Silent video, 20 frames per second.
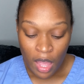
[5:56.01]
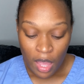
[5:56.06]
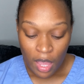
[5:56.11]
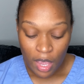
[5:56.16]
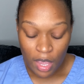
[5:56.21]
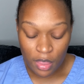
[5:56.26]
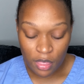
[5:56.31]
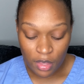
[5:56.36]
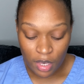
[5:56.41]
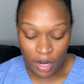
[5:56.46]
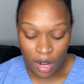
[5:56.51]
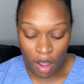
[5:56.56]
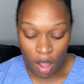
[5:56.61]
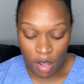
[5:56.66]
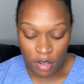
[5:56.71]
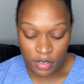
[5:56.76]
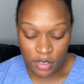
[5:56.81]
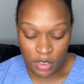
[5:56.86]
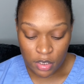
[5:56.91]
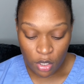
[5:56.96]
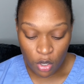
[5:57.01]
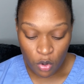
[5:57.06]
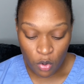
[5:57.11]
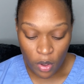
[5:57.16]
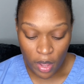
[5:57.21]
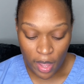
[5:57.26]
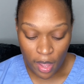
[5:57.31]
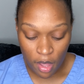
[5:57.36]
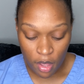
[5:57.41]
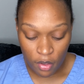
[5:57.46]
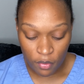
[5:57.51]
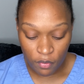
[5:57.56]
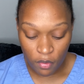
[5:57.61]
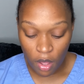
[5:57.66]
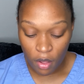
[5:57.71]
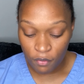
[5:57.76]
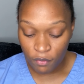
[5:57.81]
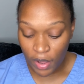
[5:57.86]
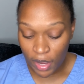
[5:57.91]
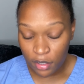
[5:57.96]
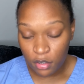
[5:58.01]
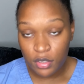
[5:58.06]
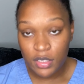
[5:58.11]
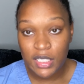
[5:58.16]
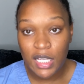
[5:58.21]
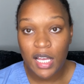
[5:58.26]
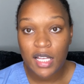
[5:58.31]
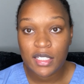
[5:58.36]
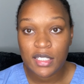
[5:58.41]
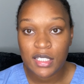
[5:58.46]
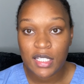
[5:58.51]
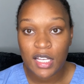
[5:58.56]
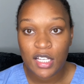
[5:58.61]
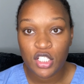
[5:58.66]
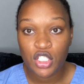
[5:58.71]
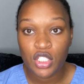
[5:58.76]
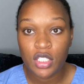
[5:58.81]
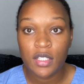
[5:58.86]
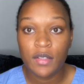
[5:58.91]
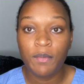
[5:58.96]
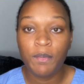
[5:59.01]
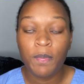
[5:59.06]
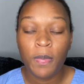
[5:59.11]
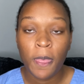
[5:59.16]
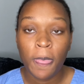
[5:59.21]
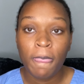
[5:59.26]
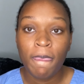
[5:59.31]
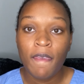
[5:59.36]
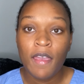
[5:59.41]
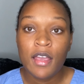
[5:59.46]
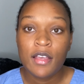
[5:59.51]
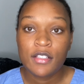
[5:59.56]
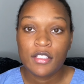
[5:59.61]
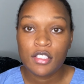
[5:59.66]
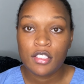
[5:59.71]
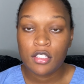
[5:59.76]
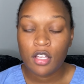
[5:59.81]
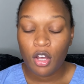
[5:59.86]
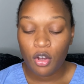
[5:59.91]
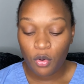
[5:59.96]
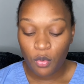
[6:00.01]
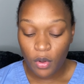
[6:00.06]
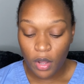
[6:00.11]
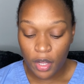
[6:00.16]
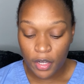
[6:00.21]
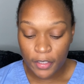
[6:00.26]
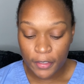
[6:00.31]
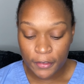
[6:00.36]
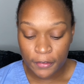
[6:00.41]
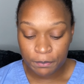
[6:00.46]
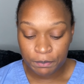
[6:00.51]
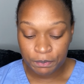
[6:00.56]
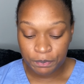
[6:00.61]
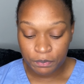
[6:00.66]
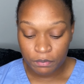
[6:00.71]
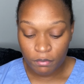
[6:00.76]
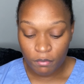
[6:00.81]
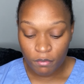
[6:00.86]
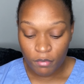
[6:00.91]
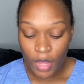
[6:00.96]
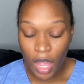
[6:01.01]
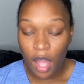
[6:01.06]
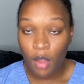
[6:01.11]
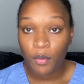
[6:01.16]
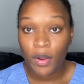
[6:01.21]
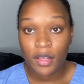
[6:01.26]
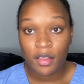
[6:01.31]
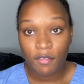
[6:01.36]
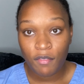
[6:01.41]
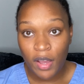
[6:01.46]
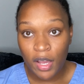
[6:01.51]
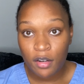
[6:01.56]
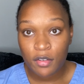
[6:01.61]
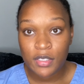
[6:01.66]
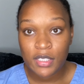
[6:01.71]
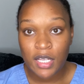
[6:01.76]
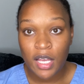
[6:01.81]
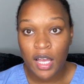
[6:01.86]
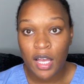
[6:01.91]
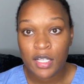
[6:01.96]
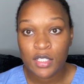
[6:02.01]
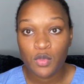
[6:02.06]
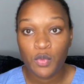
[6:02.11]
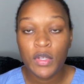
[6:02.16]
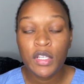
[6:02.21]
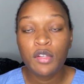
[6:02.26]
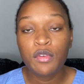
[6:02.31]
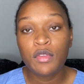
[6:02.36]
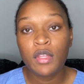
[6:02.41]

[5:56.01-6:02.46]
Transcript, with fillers: And then I also have a vital sign section so um, I write the vital signs. We do